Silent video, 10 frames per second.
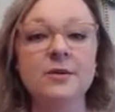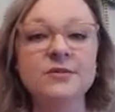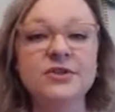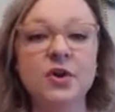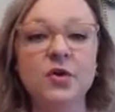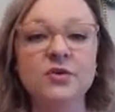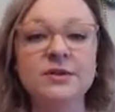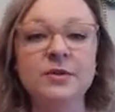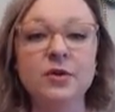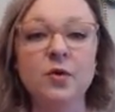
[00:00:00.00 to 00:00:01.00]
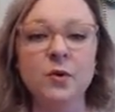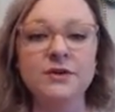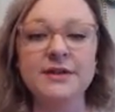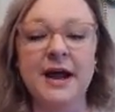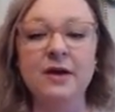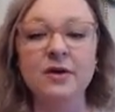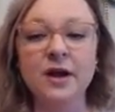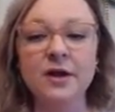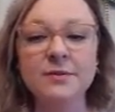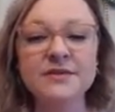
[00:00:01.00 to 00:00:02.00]
So some of the course
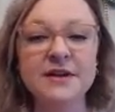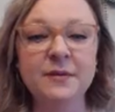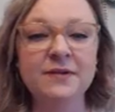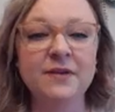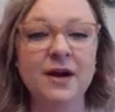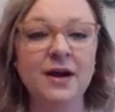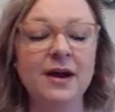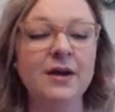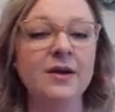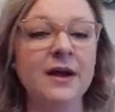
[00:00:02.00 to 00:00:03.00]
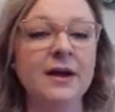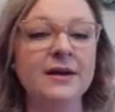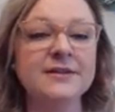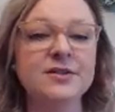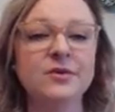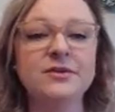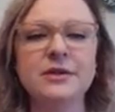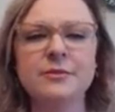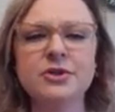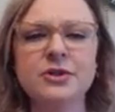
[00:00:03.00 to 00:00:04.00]
outcomes that we've got, so
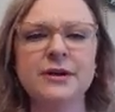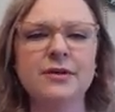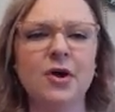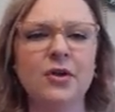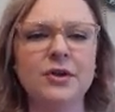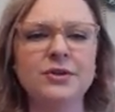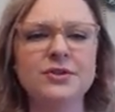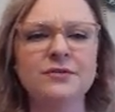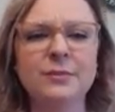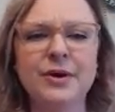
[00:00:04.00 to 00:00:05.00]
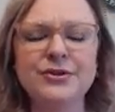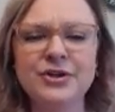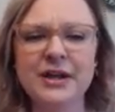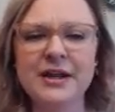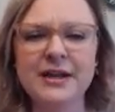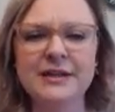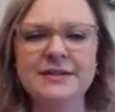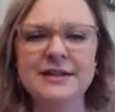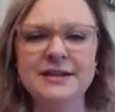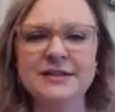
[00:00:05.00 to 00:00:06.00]
demonstrate knowledge of budgeting and
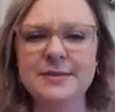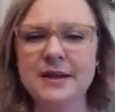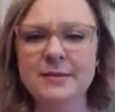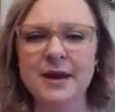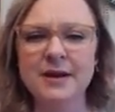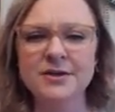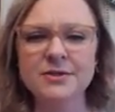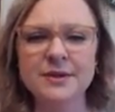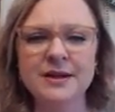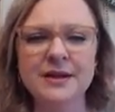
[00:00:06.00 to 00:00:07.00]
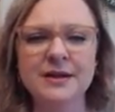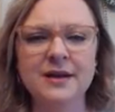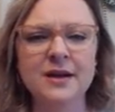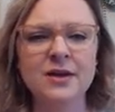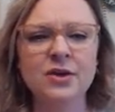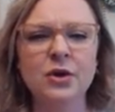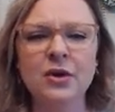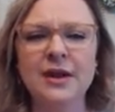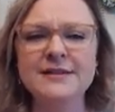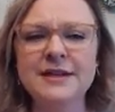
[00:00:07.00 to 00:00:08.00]
TSP management,
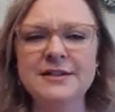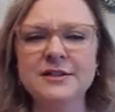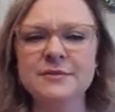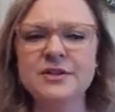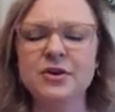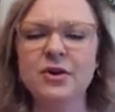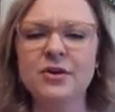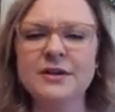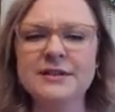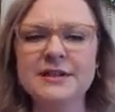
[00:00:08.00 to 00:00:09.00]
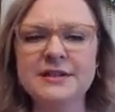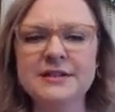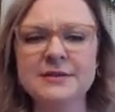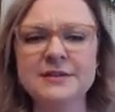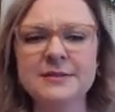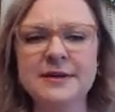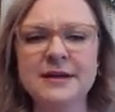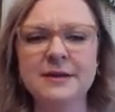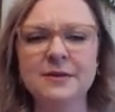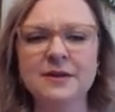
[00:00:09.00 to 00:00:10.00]
utilize customs and courtesies when
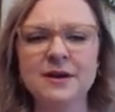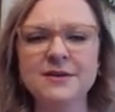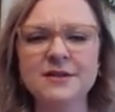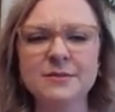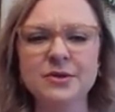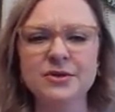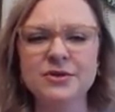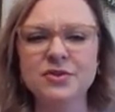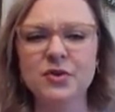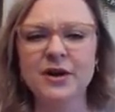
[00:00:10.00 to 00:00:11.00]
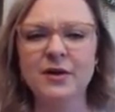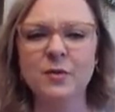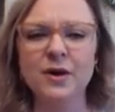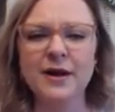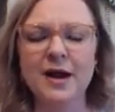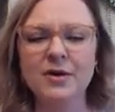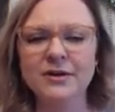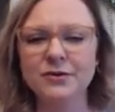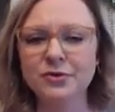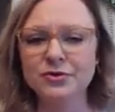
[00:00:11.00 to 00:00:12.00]
speaking with customers, create a workout
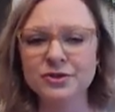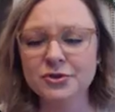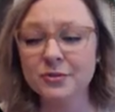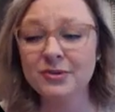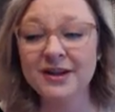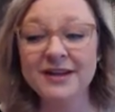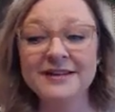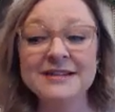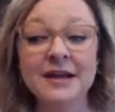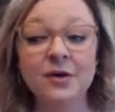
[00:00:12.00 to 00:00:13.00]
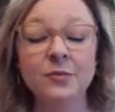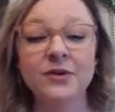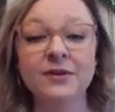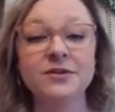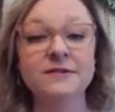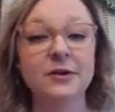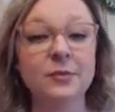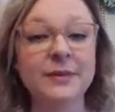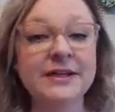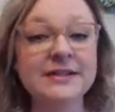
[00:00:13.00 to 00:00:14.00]
and nutritional plan to help with those
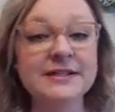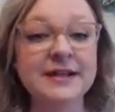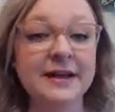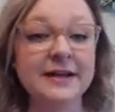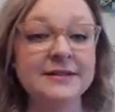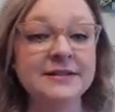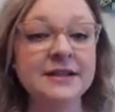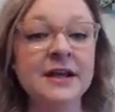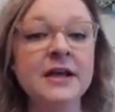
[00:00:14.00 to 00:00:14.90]
failed PT tests,